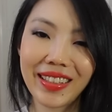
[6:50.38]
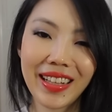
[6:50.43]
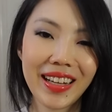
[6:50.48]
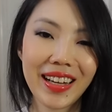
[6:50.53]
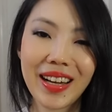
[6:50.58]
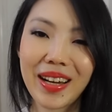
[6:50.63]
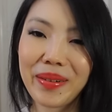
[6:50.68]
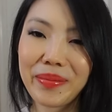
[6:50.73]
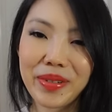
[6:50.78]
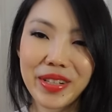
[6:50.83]

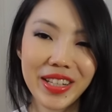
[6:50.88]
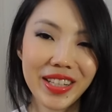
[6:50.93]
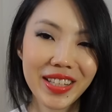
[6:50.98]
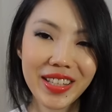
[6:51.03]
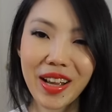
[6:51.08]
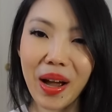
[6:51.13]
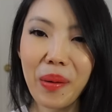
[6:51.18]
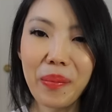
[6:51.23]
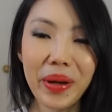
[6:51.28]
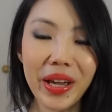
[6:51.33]
I'm just
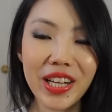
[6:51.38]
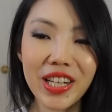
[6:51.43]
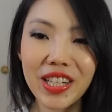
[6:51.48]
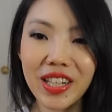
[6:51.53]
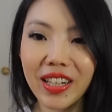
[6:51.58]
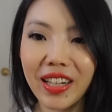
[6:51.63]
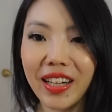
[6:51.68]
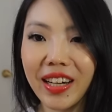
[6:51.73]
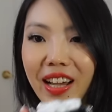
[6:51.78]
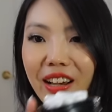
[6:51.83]
not
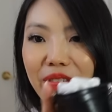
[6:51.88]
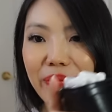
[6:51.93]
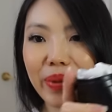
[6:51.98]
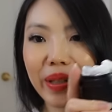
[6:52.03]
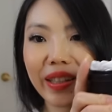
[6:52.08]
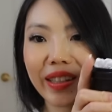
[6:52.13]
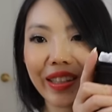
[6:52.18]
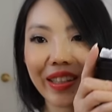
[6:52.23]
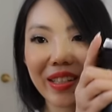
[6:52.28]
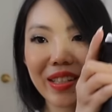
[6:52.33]
patient enough,
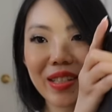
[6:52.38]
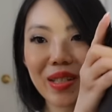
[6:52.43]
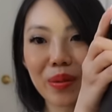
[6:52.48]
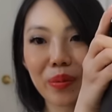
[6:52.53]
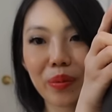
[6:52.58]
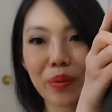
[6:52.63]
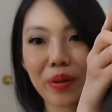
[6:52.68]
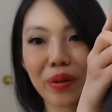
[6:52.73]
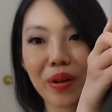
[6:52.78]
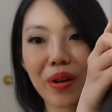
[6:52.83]
but these
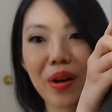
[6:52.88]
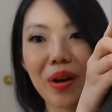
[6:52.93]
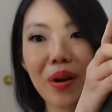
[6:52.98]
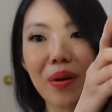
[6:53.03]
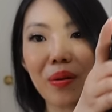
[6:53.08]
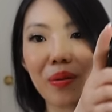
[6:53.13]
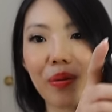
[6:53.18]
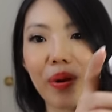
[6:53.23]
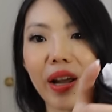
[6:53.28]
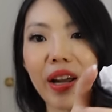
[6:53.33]
were
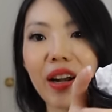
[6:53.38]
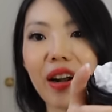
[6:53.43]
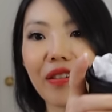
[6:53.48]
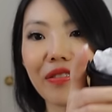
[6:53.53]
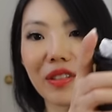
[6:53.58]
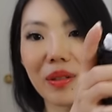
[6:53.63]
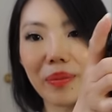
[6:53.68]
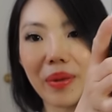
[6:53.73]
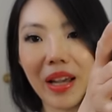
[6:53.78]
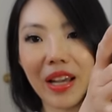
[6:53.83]
right off
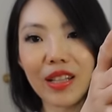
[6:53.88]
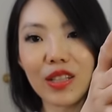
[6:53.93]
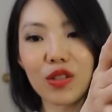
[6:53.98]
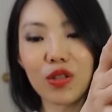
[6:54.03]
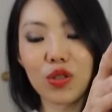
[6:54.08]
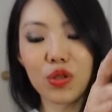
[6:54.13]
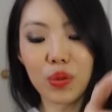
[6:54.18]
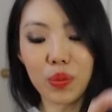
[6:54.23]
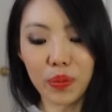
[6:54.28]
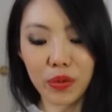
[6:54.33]
the bat
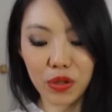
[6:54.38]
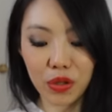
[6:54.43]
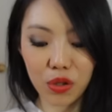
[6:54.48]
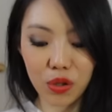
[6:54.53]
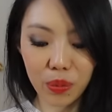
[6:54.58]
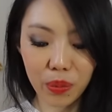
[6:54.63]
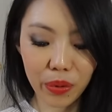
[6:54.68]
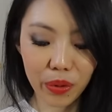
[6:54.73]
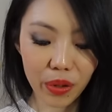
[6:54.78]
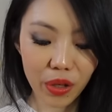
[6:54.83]
super
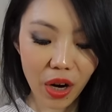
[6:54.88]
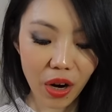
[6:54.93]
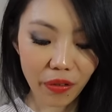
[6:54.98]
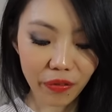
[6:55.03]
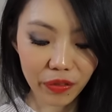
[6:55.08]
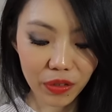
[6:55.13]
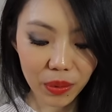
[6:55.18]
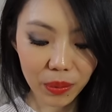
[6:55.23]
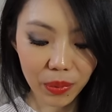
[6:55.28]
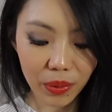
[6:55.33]
super
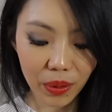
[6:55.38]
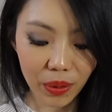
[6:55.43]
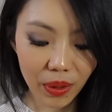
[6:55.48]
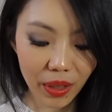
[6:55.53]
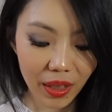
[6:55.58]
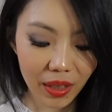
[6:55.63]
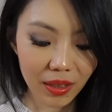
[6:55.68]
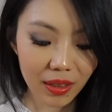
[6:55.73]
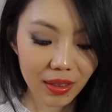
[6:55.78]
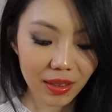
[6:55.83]
comfortable
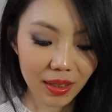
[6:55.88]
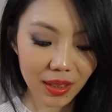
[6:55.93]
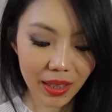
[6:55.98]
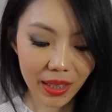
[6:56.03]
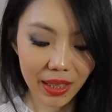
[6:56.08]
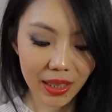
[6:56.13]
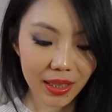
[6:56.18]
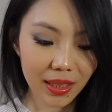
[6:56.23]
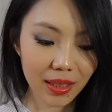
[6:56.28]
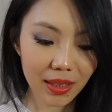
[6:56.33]
and
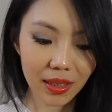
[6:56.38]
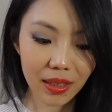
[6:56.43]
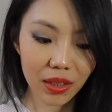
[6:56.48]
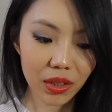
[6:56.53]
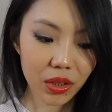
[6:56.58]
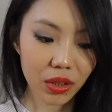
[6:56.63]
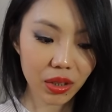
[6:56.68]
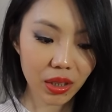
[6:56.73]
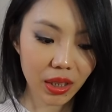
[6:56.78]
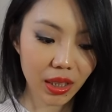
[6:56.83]
like
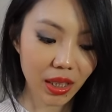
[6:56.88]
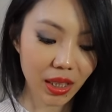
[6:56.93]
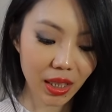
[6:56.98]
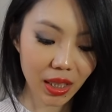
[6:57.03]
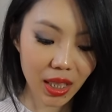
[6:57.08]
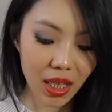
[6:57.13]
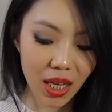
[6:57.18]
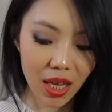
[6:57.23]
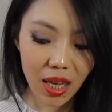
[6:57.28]
literally